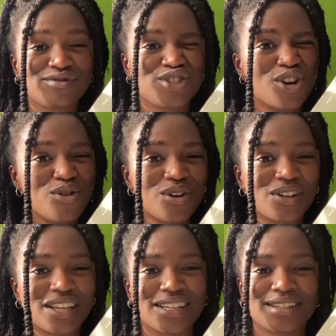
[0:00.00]
joke,
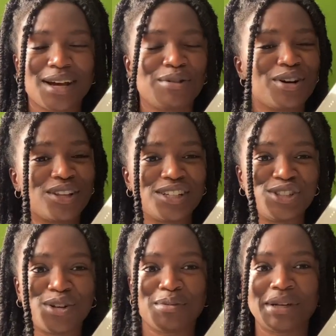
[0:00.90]
or like, I wouldn't call it a
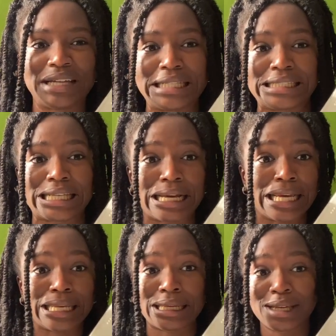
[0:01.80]
joke, but
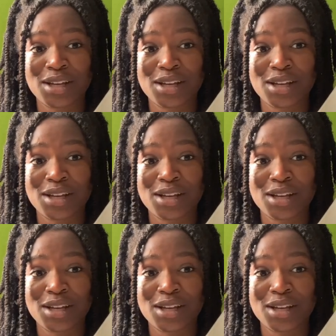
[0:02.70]
inside